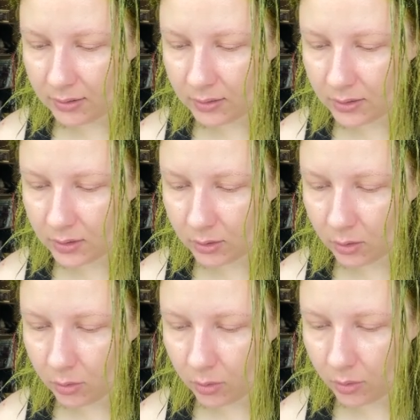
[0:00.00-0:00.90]

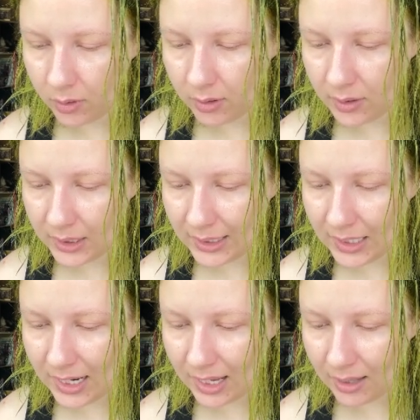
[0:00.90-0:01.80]
so the
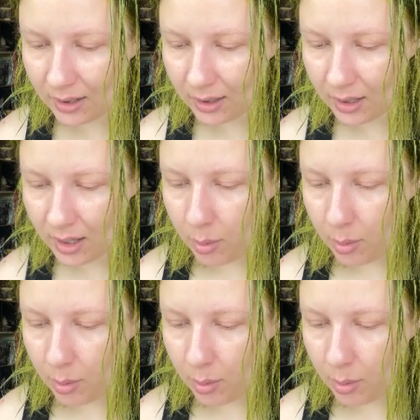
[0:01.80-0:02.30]
nail